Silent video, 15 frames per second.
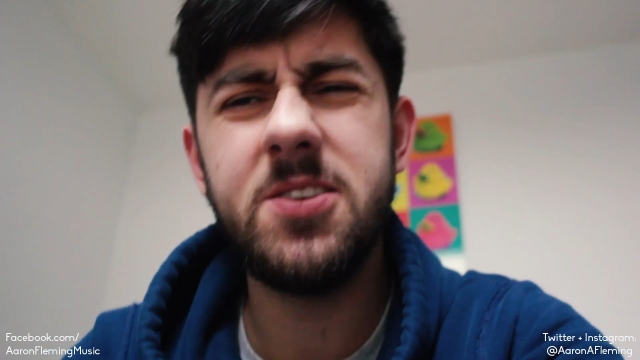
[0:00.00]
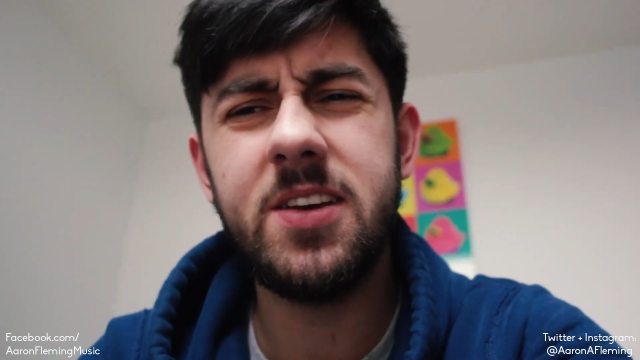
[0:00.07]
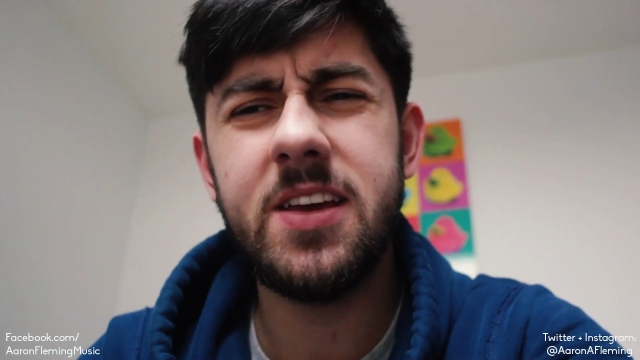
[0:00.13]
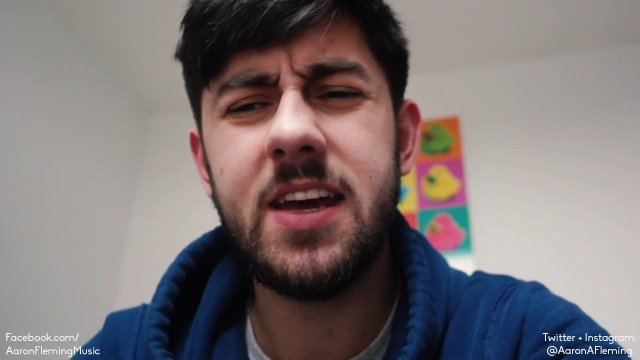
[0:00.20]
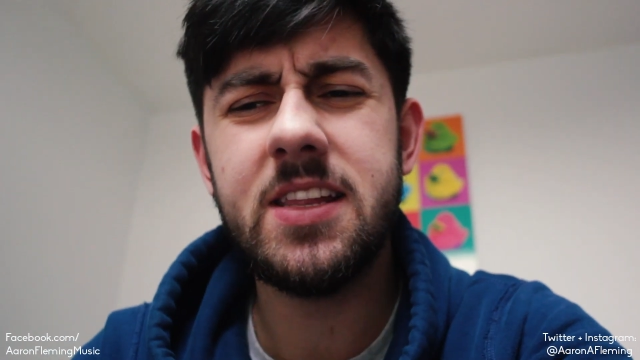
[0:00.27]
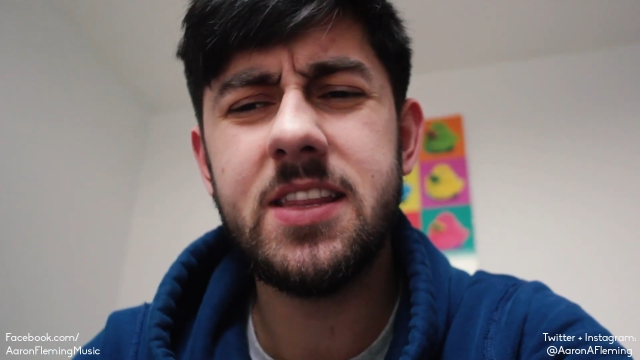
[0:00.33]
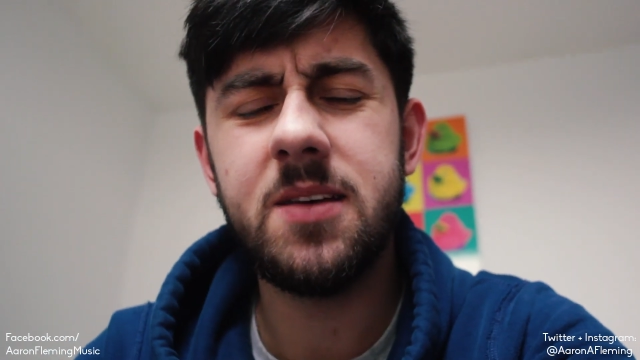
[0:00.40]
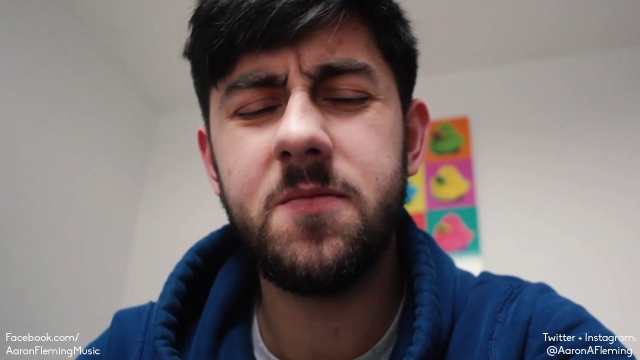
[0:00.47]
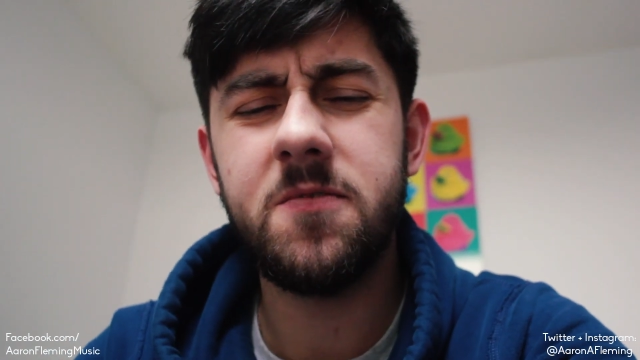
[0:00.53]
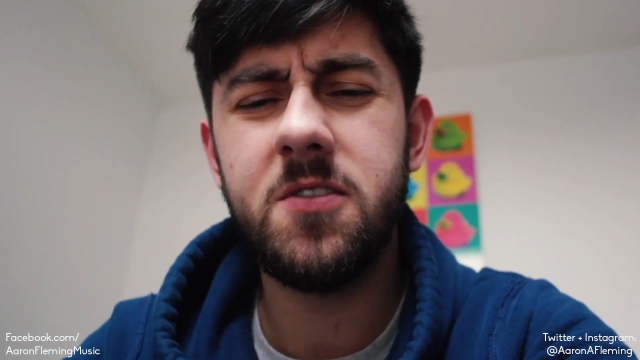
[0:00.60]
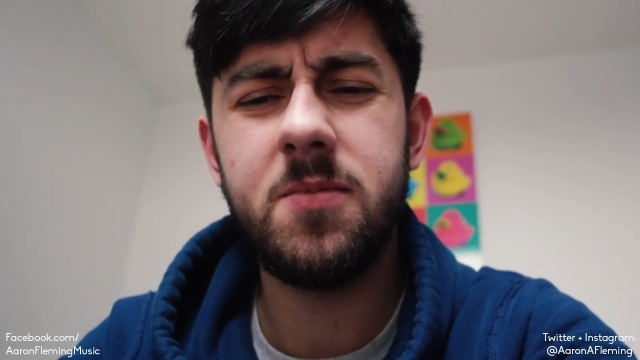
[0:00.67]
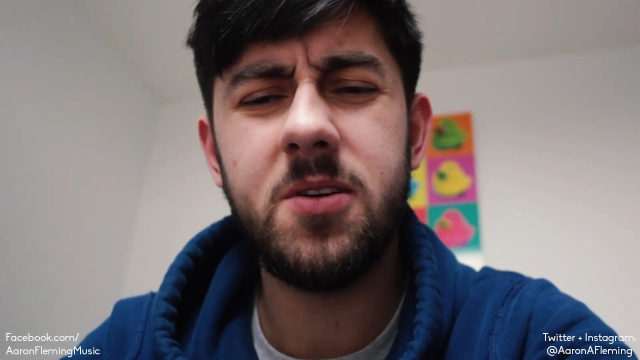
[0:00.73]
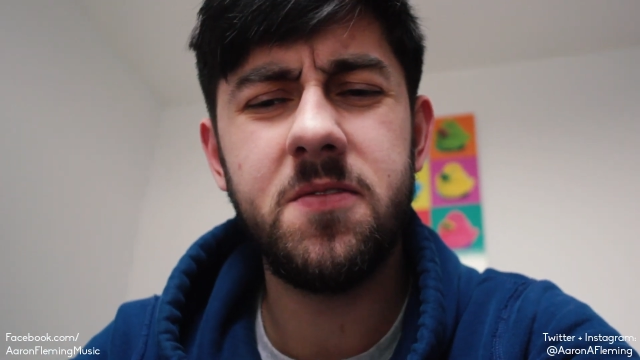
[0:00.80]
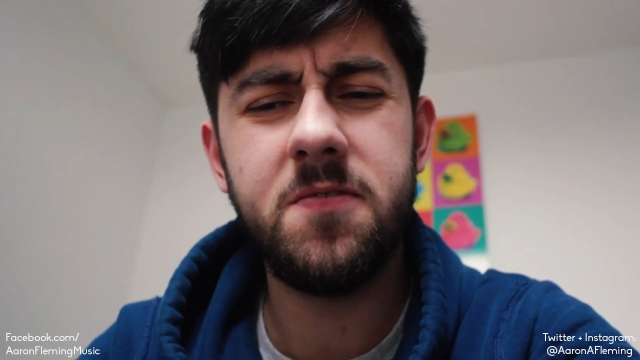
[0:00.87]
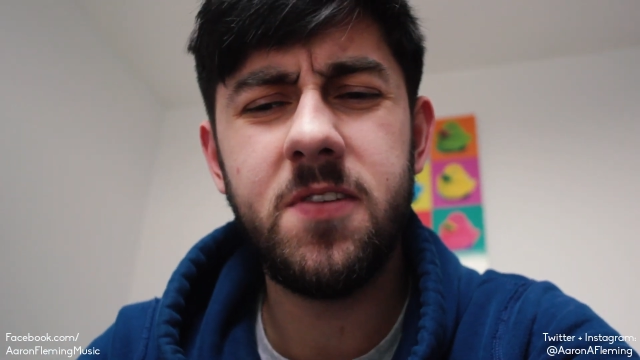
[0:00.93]
You can get them
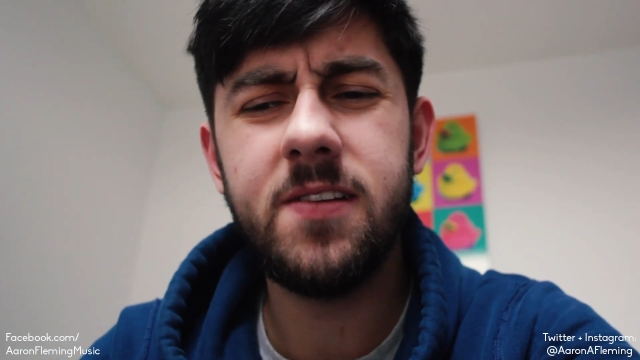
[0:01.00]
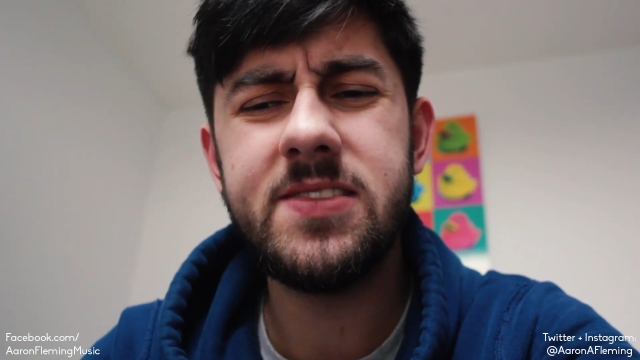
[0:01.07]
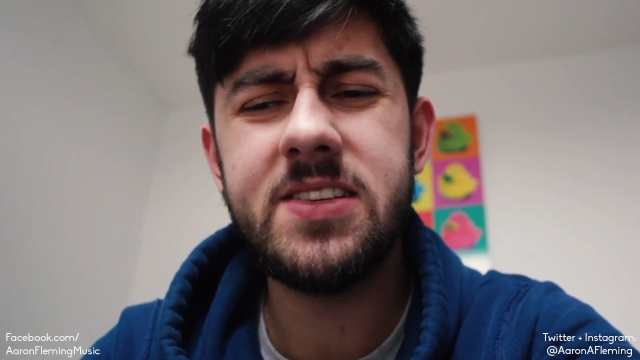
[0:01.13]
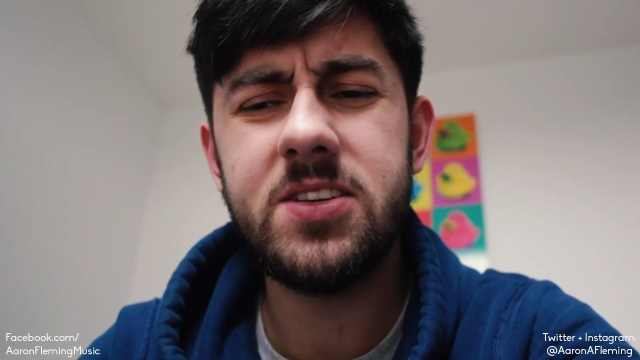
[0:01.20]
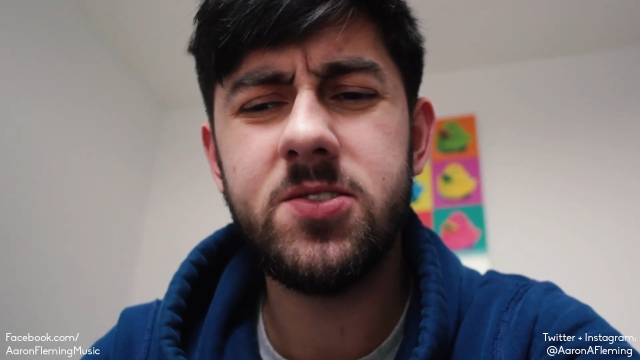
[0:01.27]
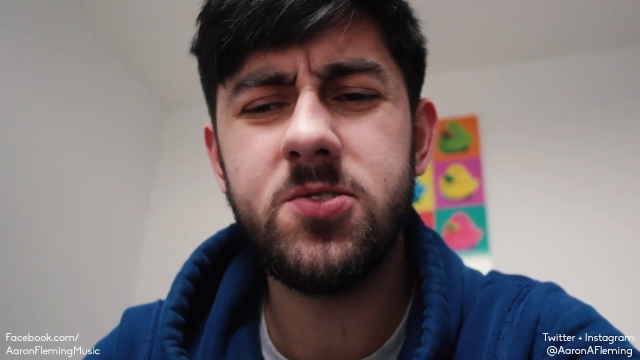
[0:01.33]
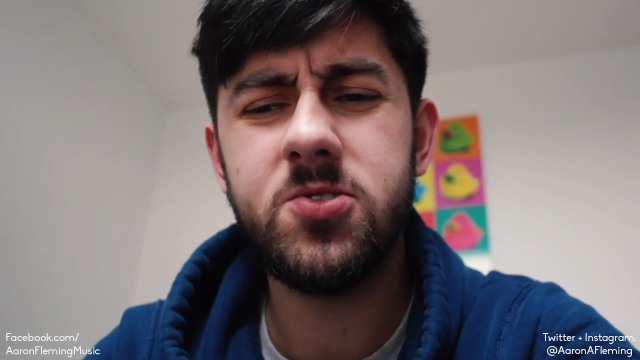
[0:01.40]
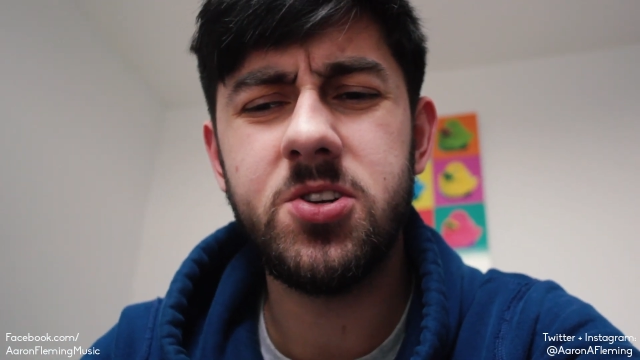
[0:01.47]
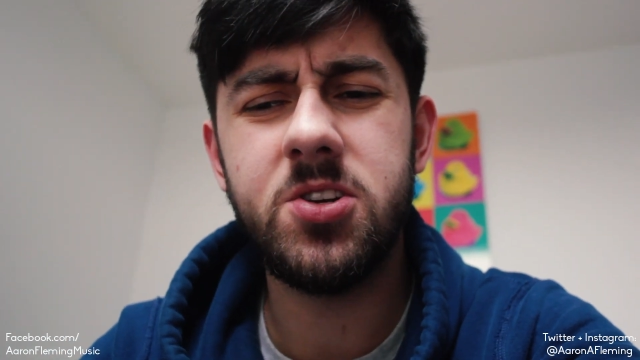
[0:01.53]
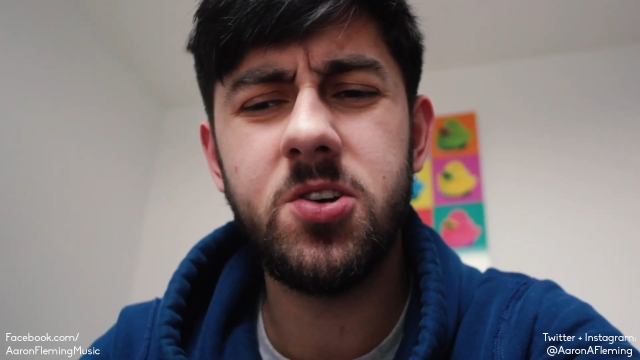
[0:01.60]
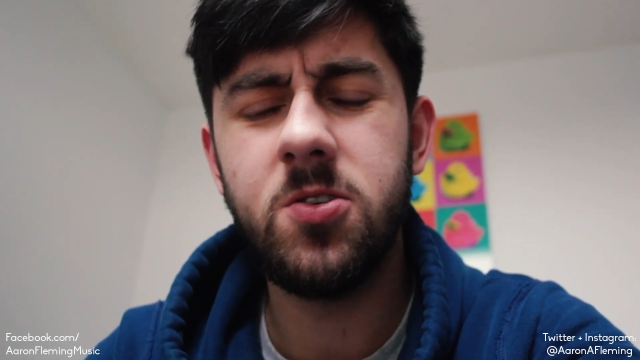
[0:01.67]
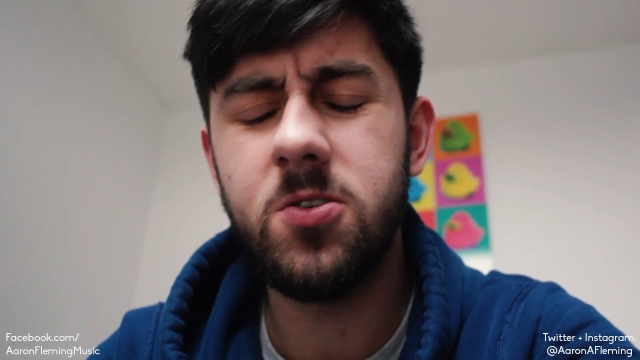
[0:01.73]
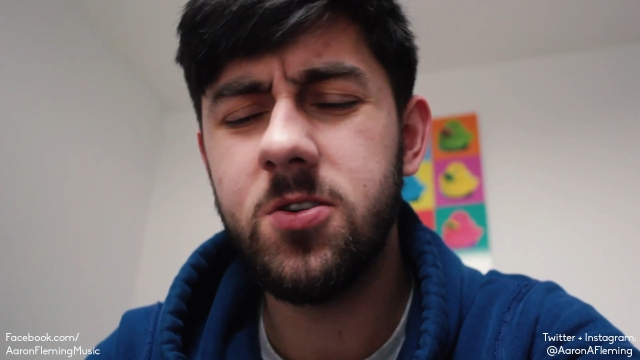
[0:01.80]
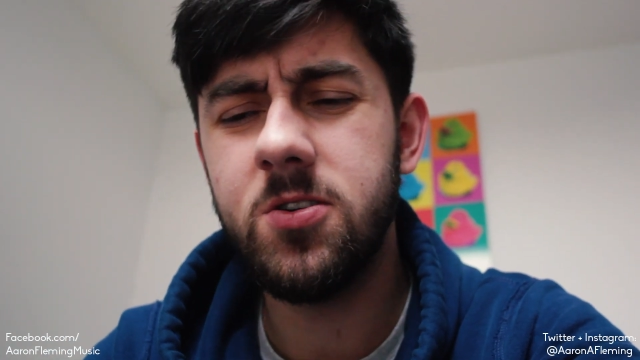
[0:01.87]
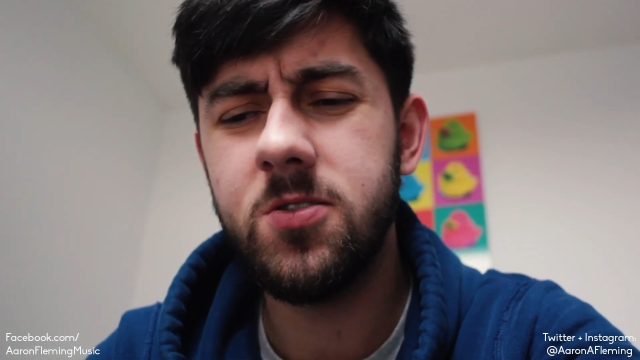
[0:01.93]
for about 500-600
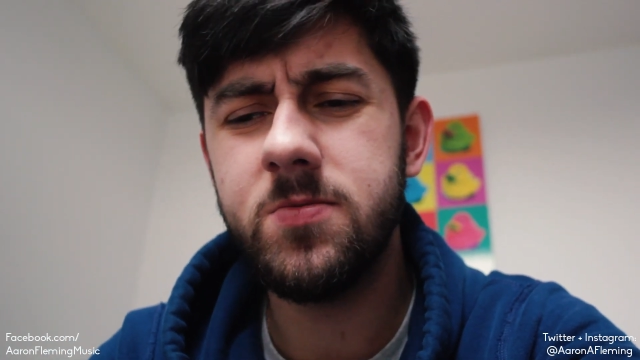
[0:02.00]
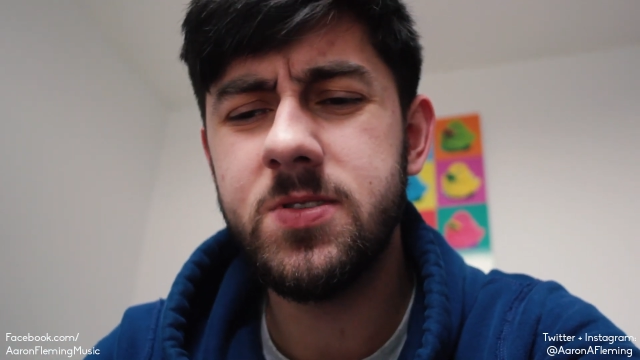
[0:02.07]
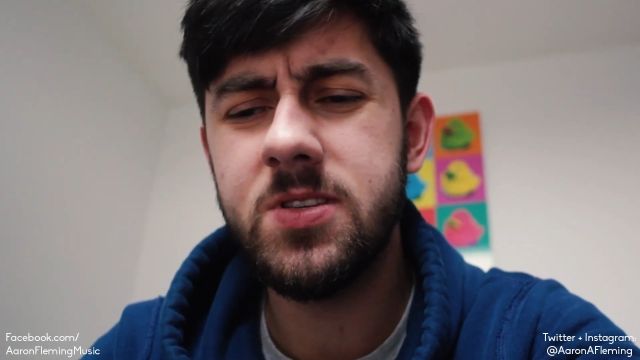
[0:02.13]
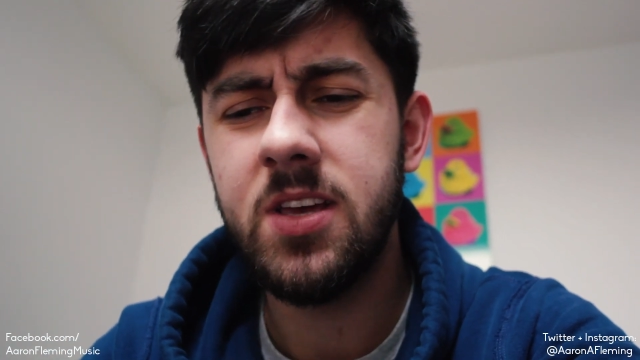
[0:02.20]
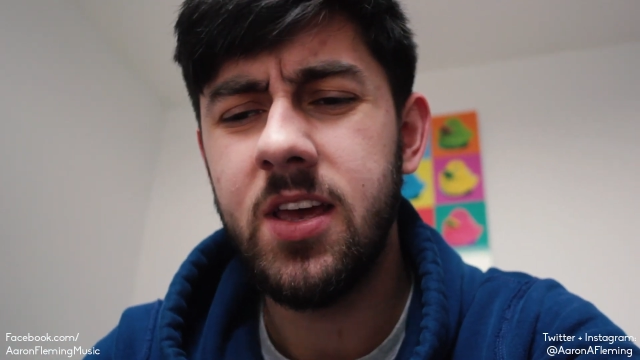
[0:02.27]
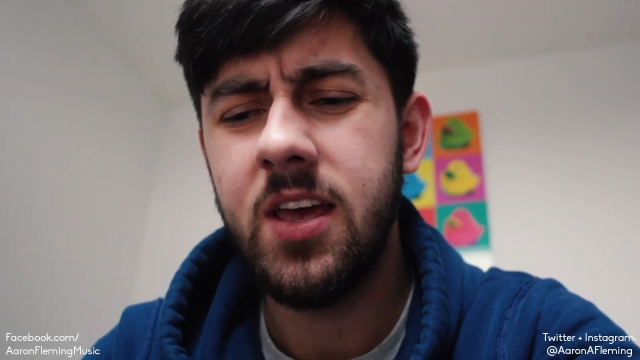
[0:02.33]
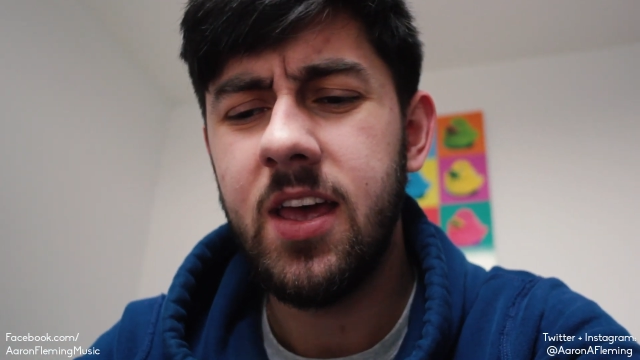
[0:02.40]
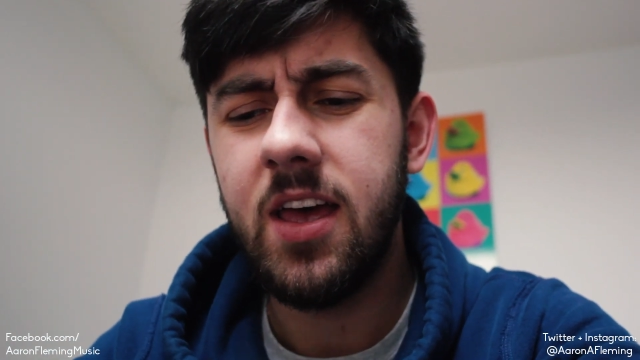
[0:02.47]
euros